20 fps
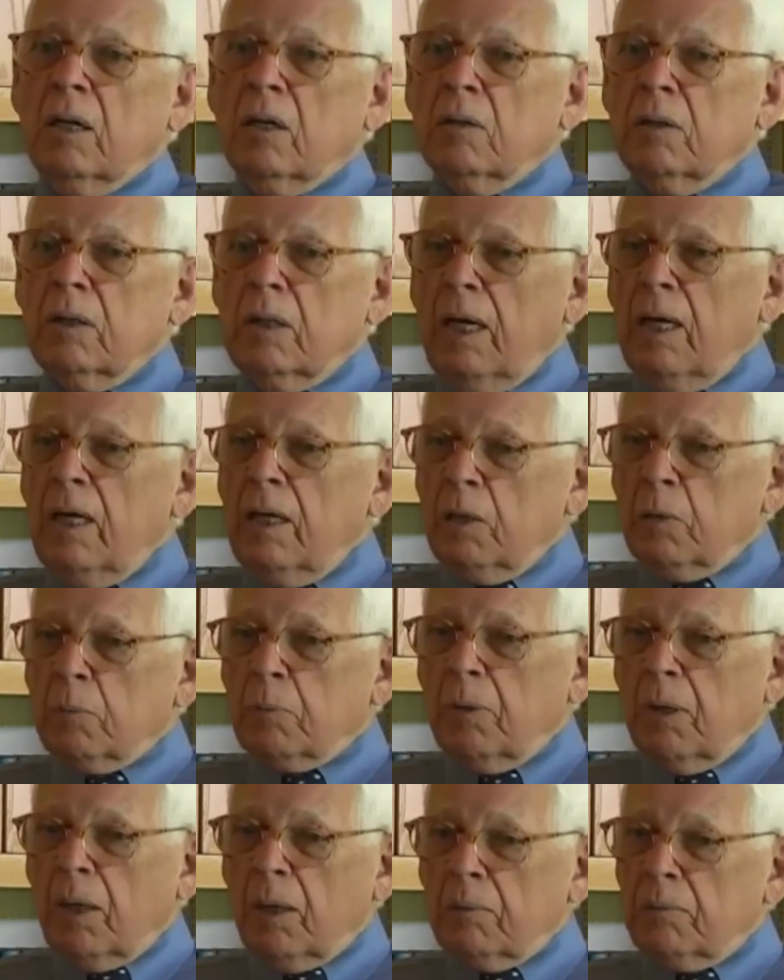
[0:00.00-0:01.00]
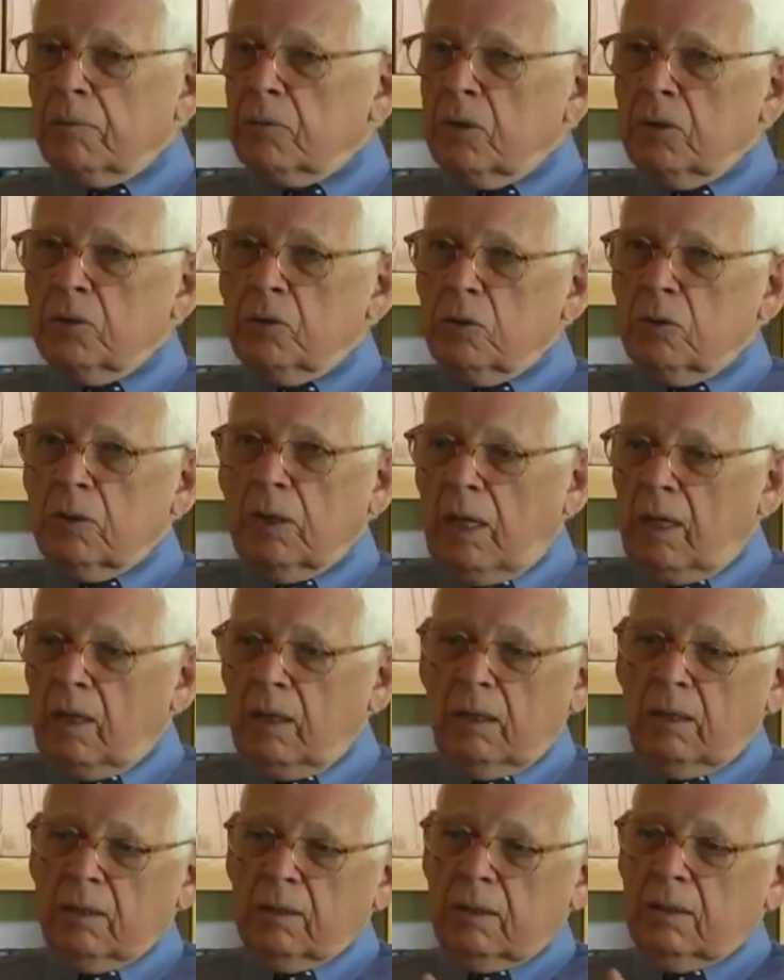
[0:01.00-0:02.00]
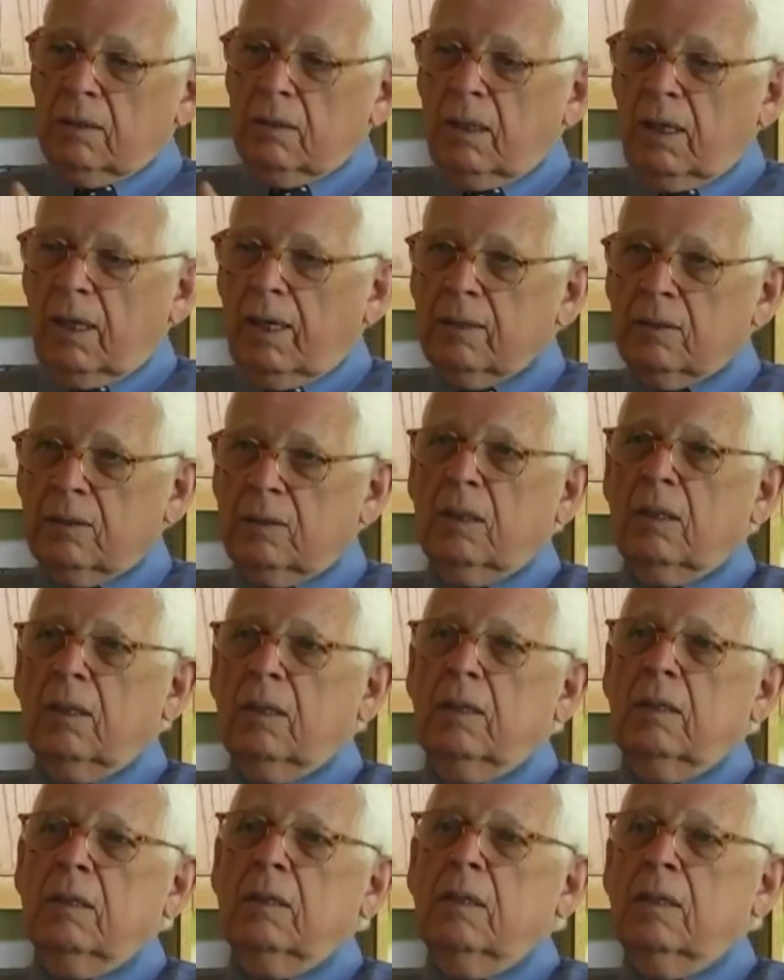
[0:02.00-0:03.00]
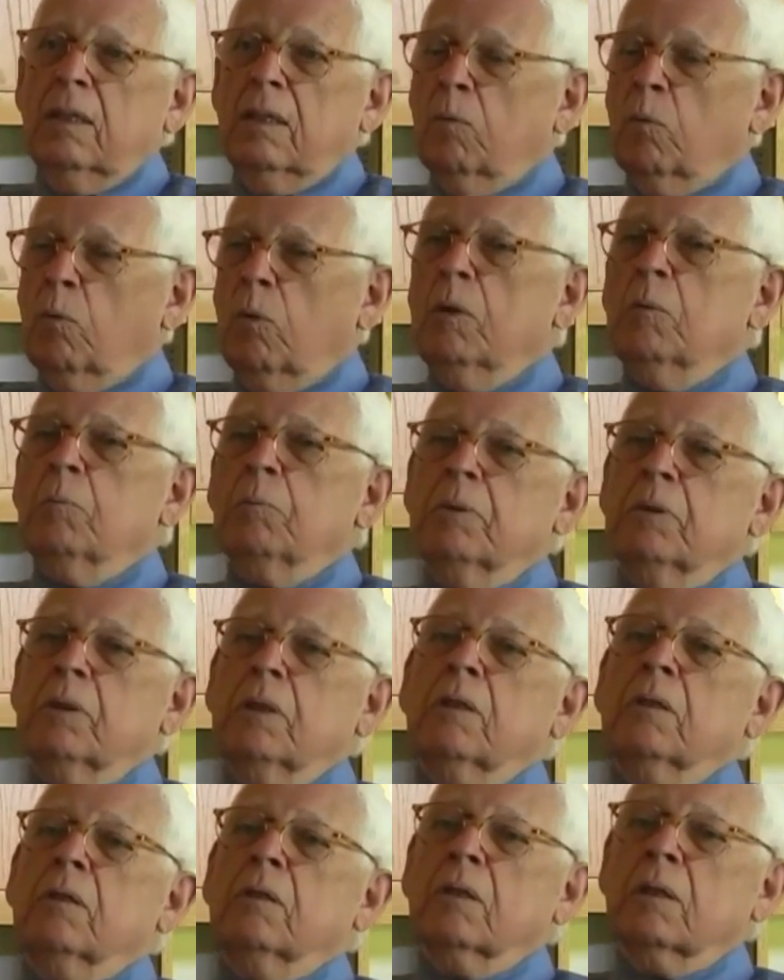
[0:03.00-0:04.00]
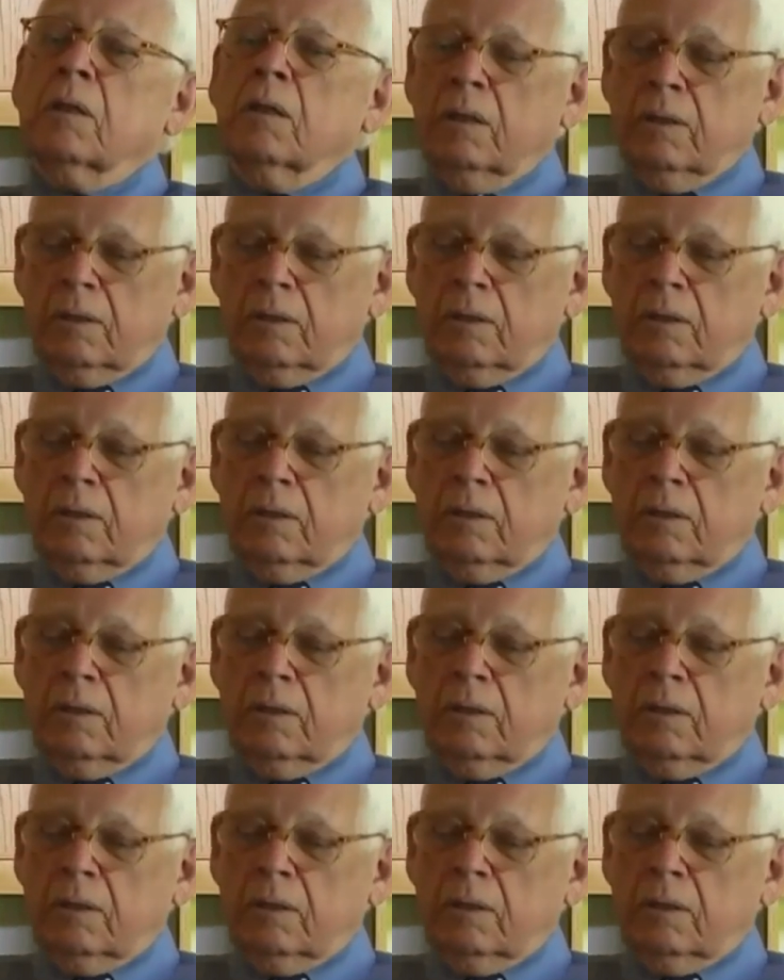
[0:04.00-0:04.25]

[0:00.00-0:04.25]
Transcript: creating problems that you cannot isolate in any one particular